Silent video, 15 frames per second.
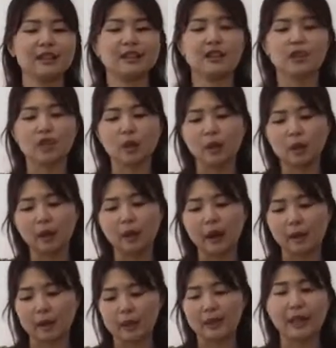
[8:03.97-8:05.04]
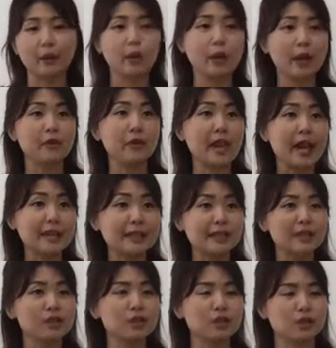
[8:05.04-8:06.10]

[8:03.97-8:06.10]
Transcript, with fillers: So I was like quite reluctant